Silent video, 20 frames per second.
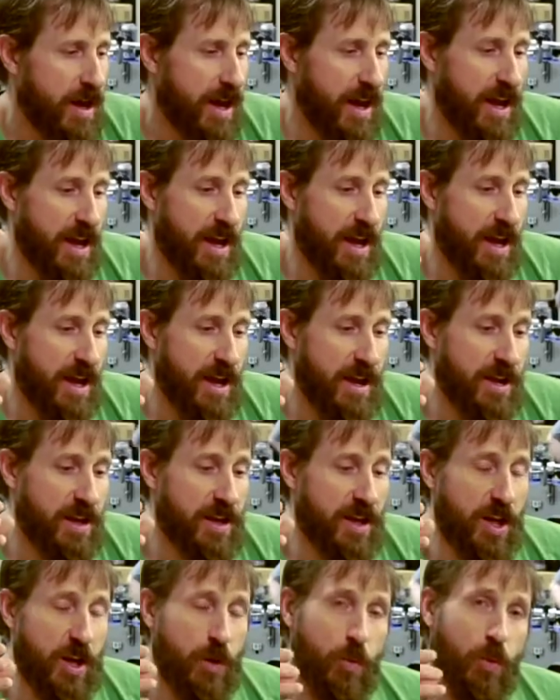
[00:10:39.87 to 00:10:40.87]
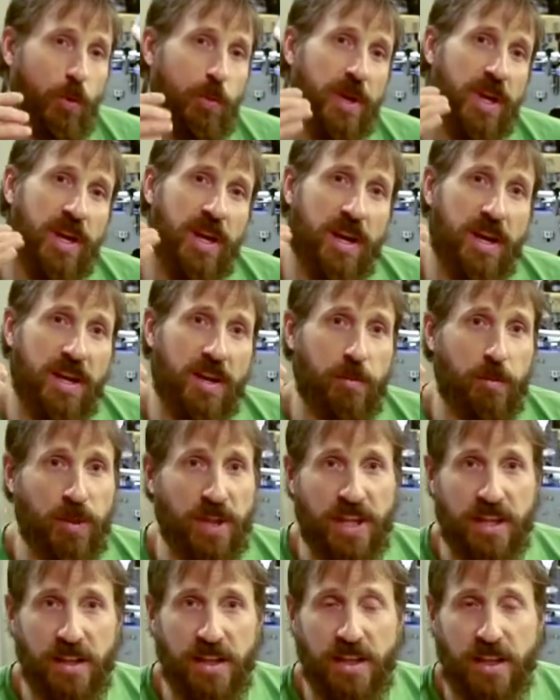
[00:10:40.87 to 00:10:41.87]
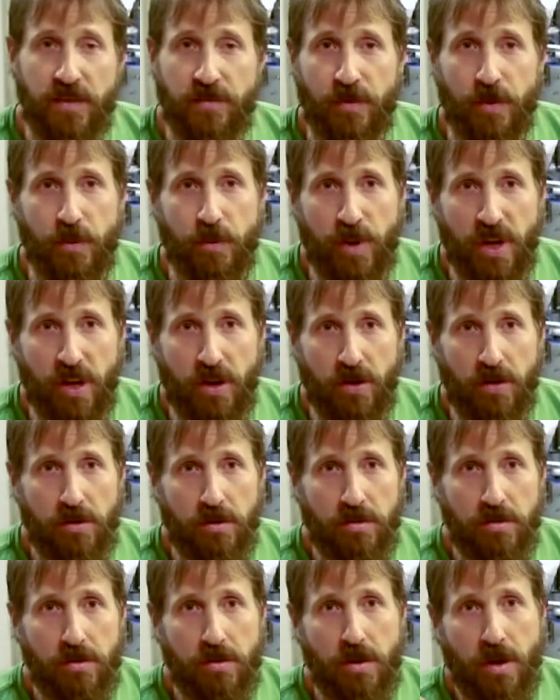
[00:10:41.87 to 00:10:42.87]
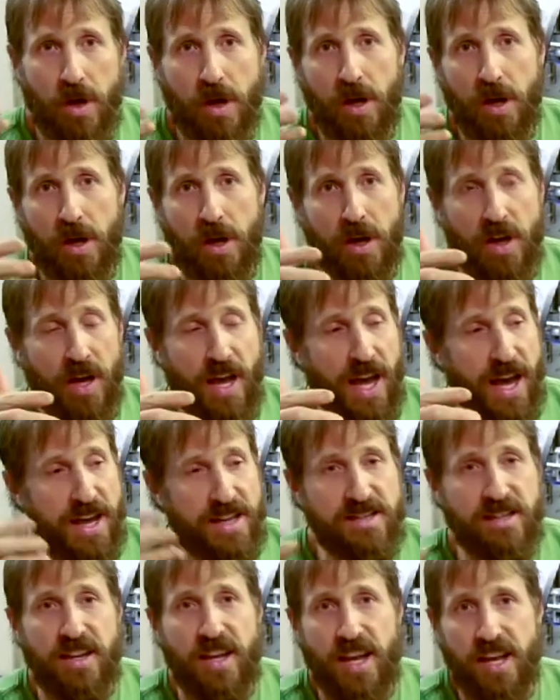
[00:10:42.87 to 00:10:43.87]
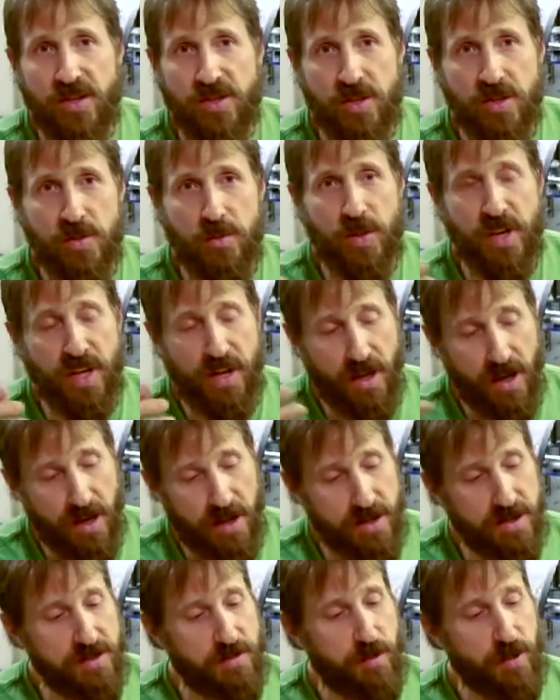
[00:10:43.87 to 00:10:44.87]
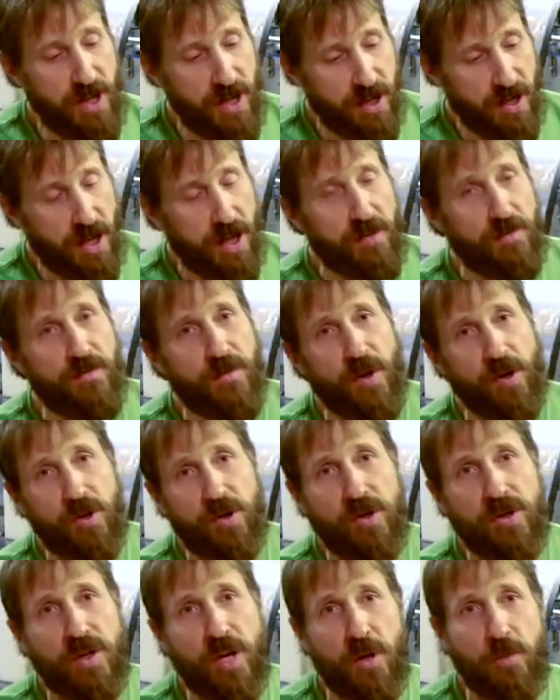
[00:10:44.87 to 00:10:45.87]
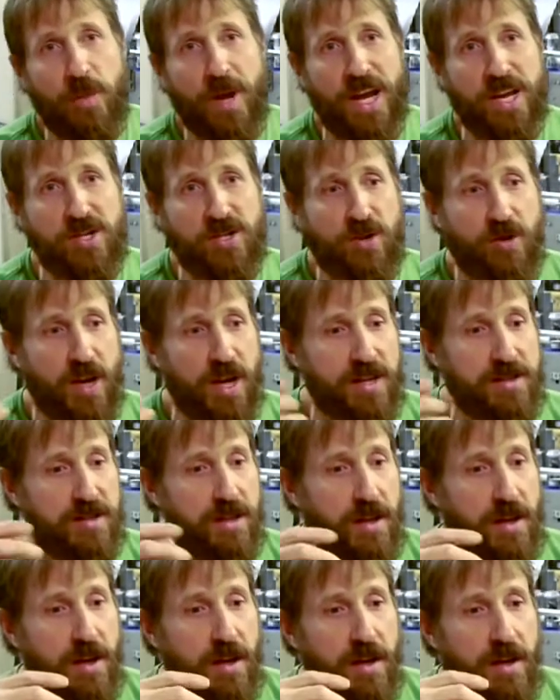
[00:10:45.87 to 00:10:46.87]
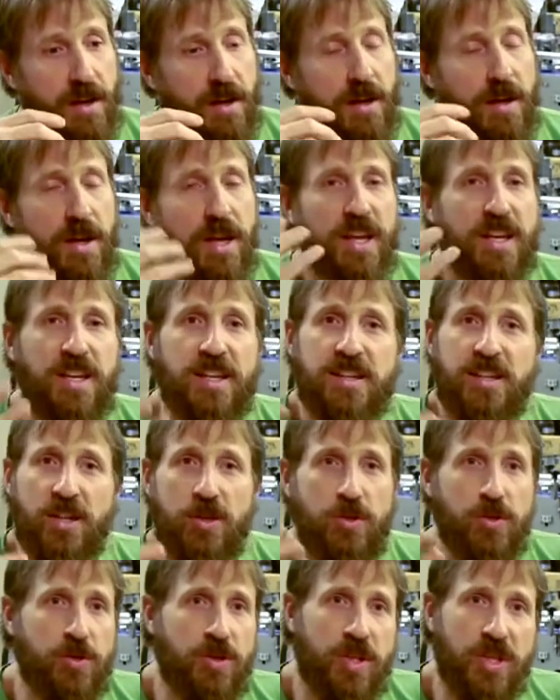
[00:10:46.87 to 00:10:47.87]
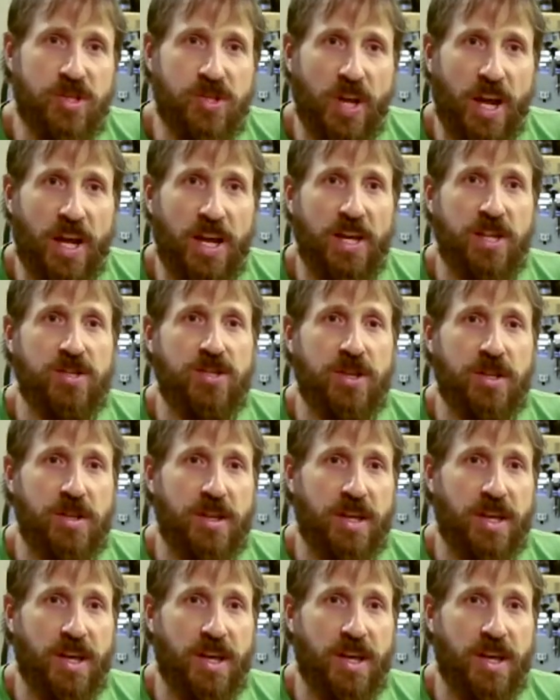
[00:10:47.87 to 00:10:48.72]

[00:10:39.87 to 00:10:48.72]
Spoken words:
and it will be a completely different beer as it ages, because being unfiltered and unpasteurized, it continues to change in the